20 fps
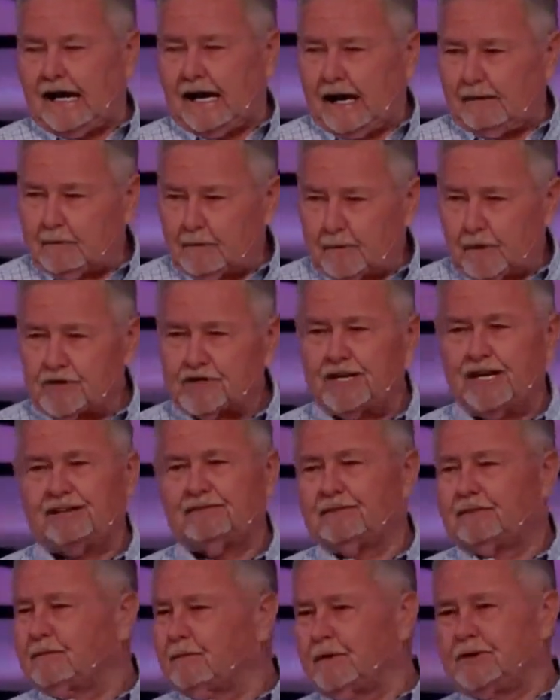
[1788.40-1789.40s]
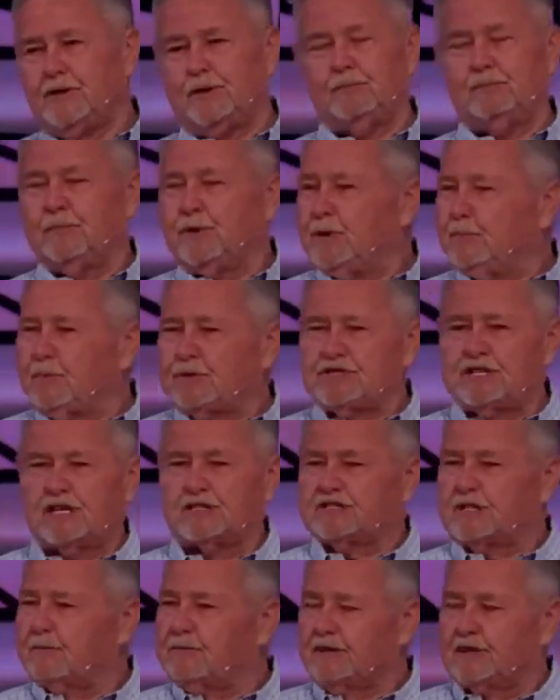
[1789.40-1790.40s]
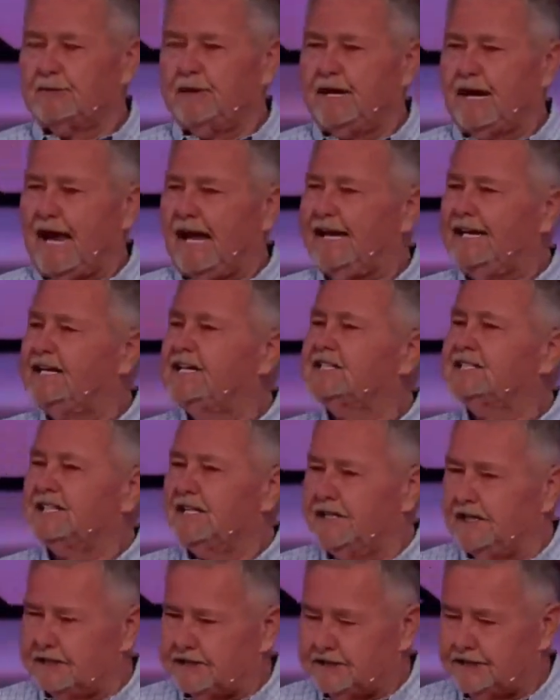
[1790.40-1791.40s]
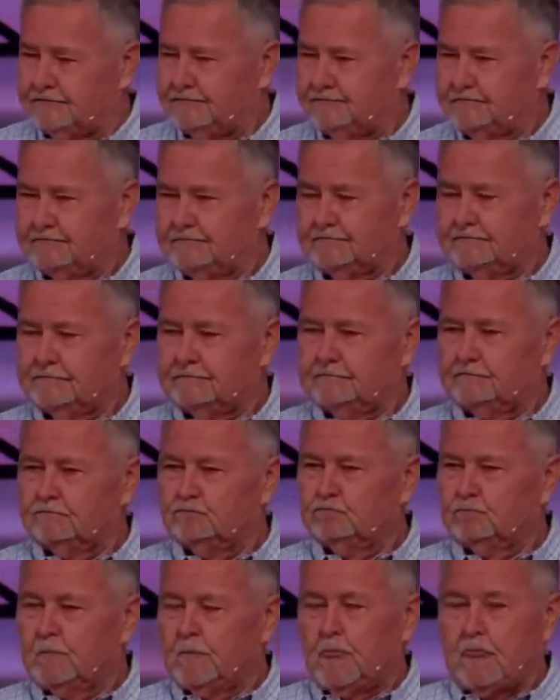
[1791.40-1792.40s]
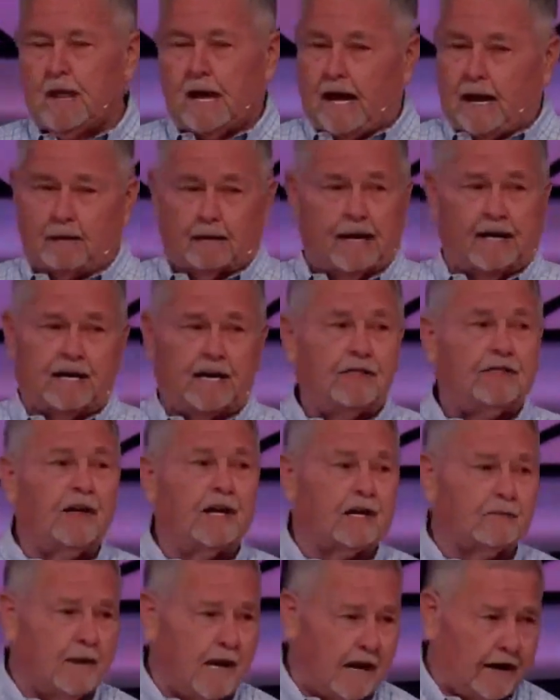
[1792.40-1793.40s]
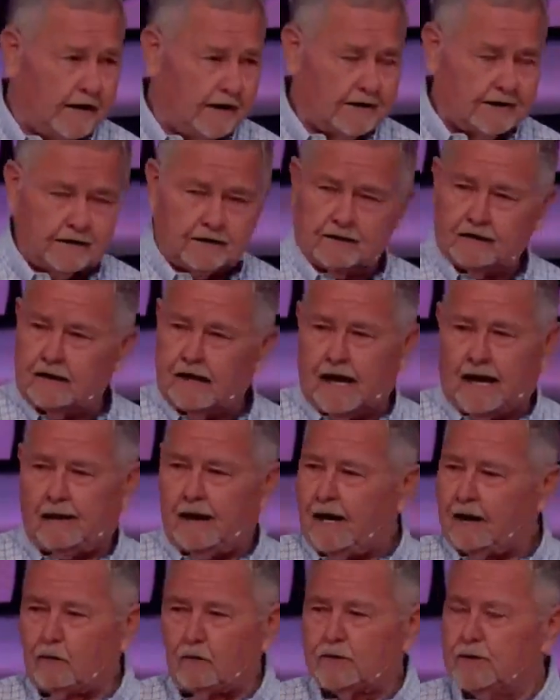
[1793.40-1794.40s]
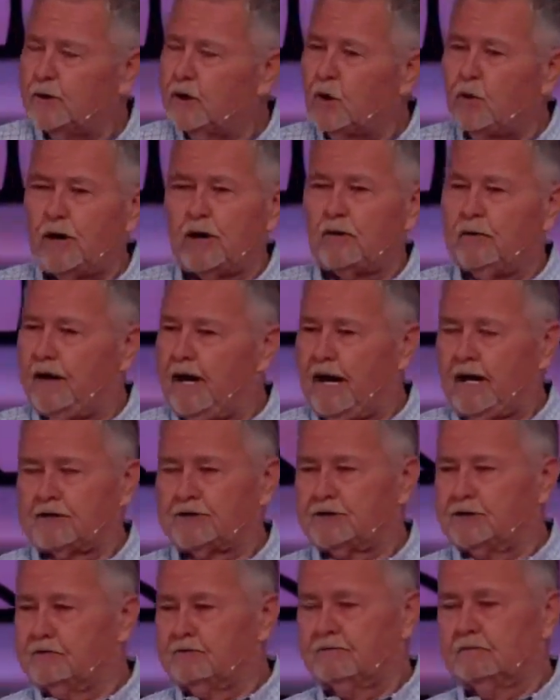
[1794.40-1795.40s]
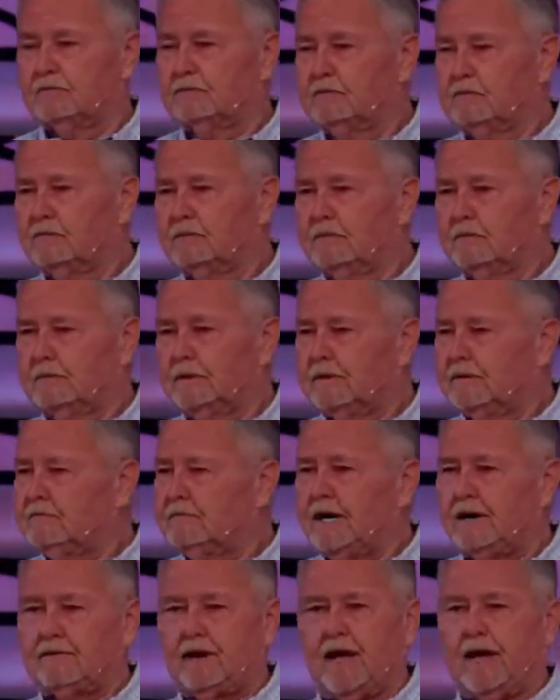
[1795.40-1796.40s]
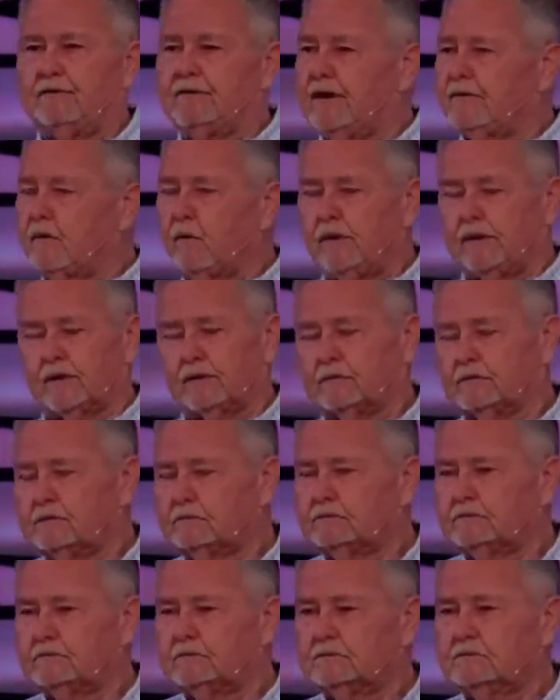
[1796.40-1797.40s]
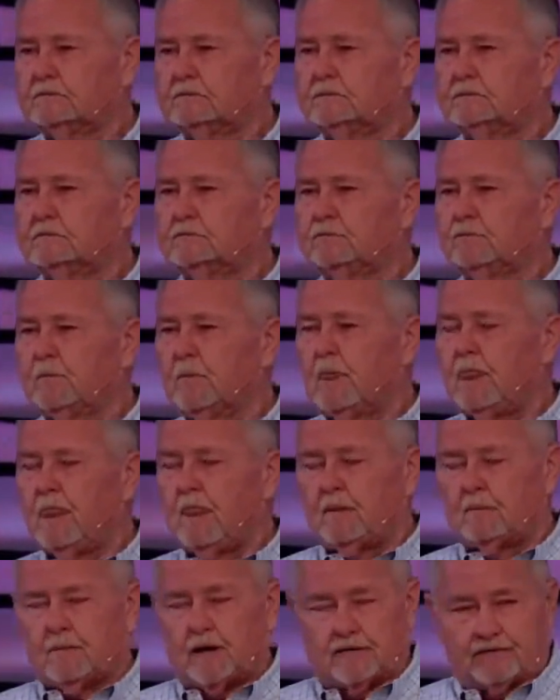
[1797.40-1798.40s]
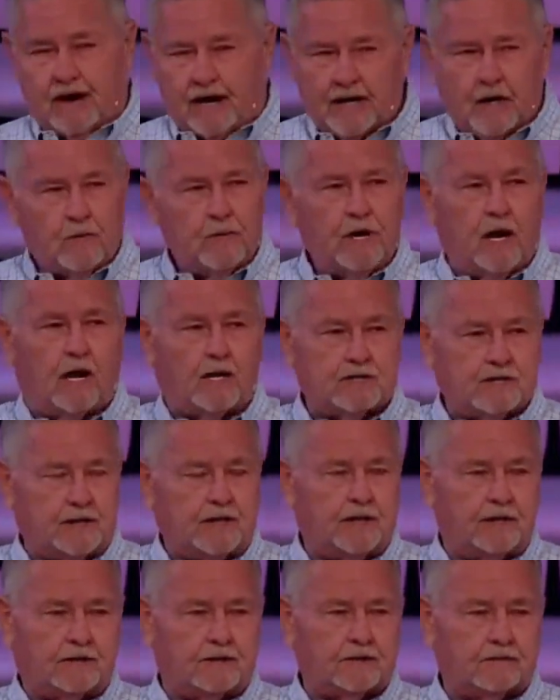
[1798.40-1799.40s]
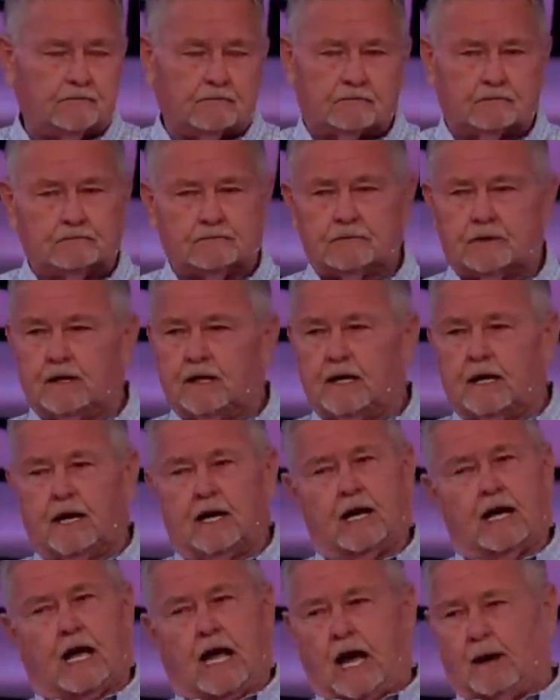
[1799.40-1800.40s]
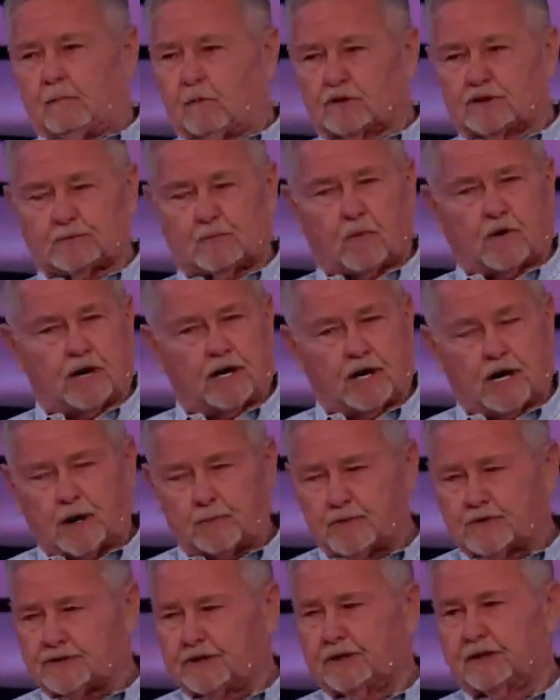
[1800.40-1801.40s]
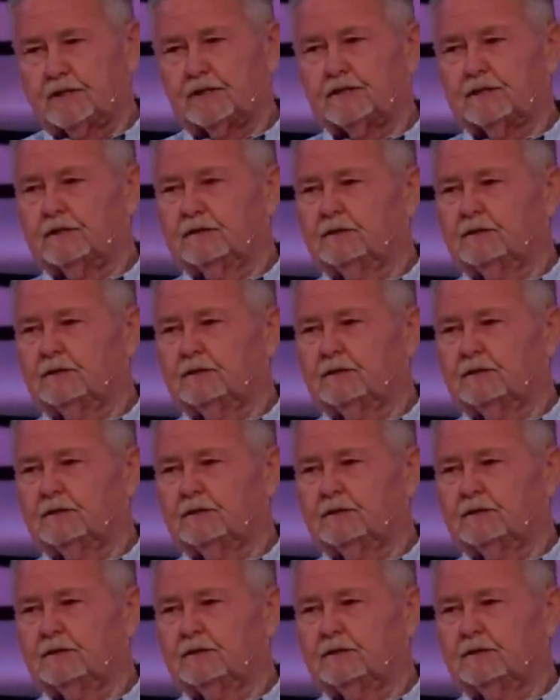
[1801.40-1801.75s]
I'm a person, when you, you present something to me, I need to see it. I, I need to think about it. I, I don't do a quick reaction. Never have, never will. But if I know God's in it, I'm going to support it 100%.